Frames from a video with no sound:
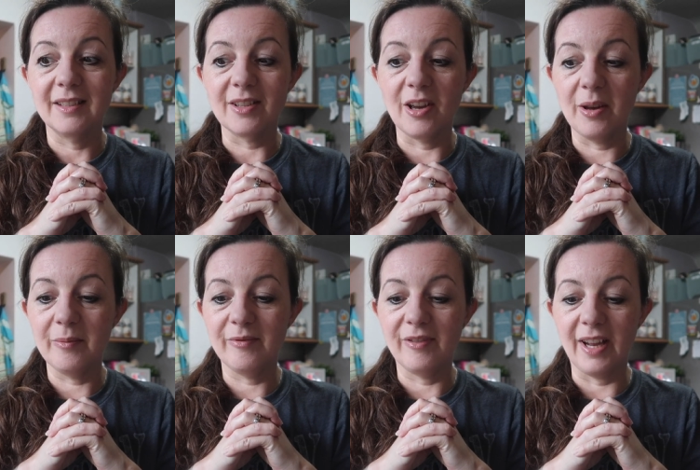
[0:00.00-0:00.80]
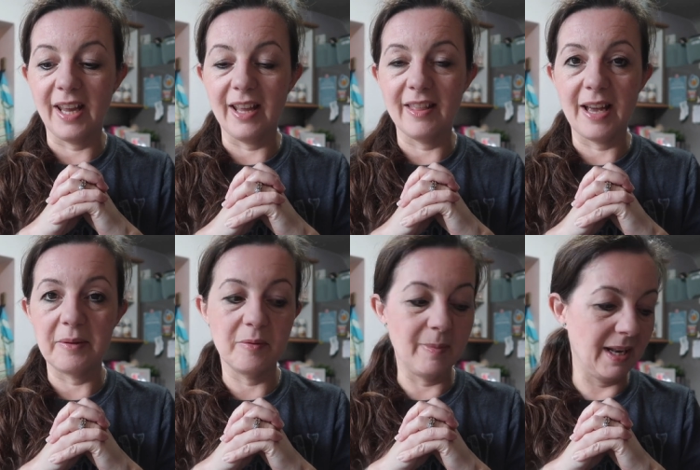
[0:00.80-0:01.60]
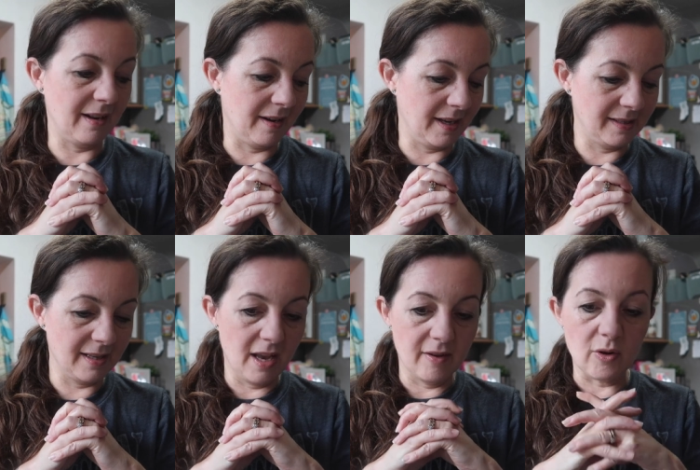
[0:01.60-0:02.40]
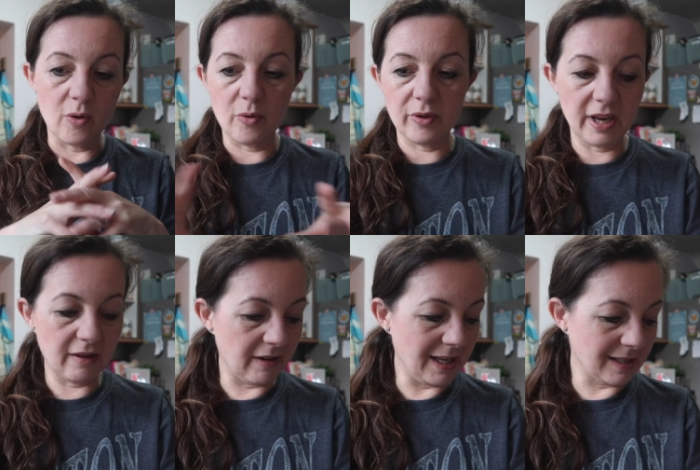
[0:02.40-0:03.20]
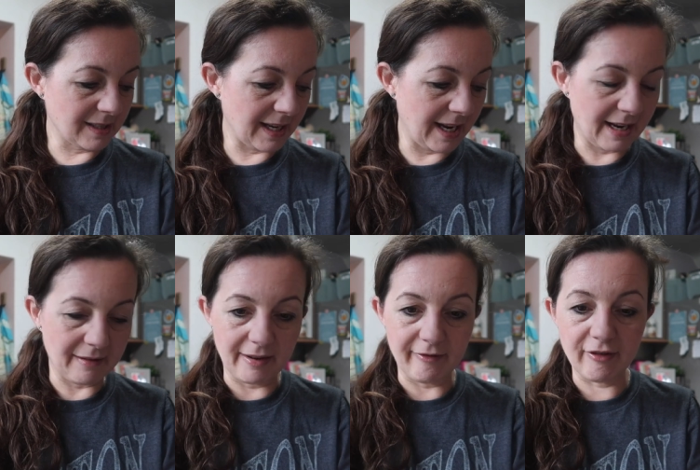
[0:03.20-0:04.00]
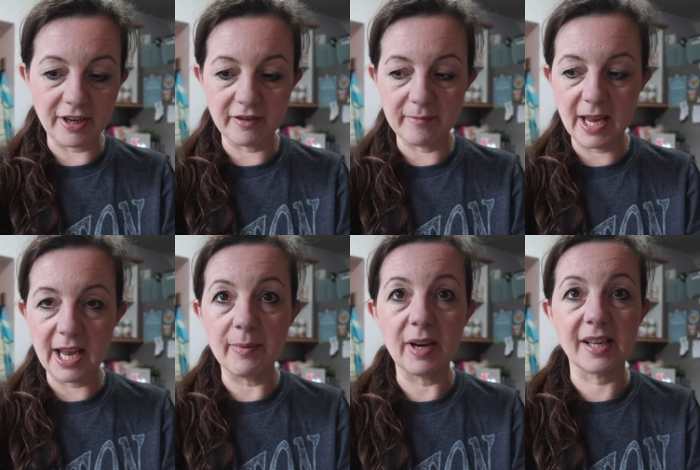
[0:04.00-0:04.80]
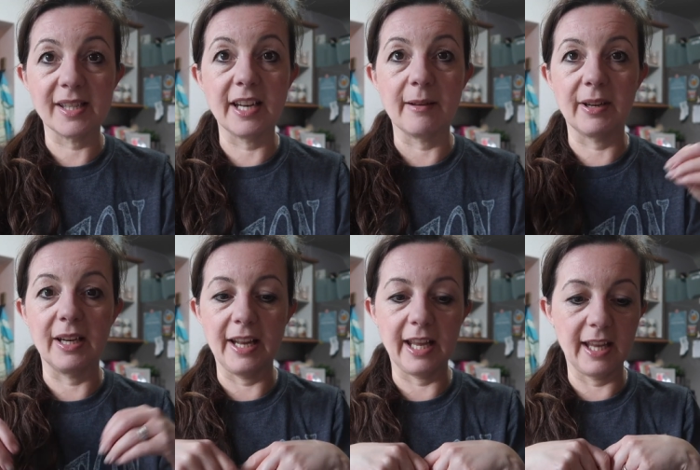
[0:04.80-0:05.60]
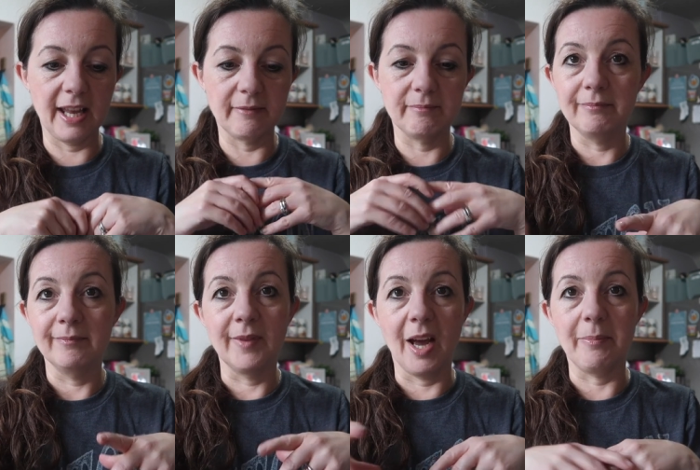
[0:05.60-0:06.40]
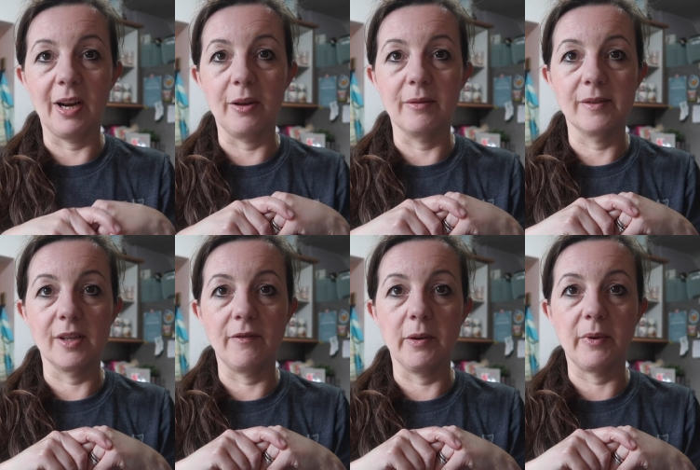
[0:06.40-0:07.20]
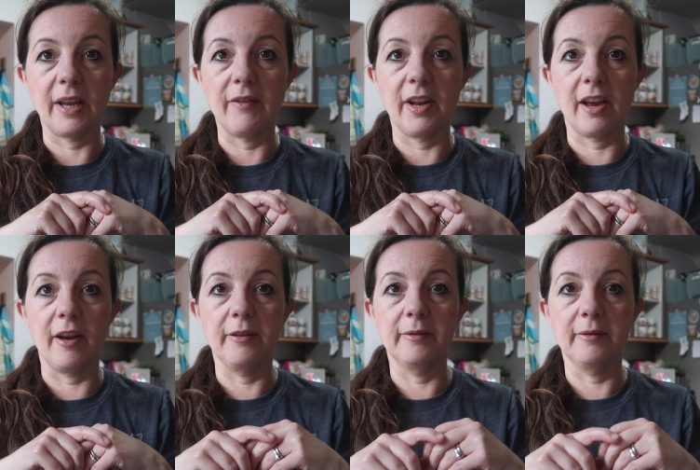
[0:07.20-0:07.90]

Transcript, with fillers: So hopefully that will be nice. I've got all the ingredients laid out in front of me, but like I said, I'm going to link it up below. So if you want to give it a go.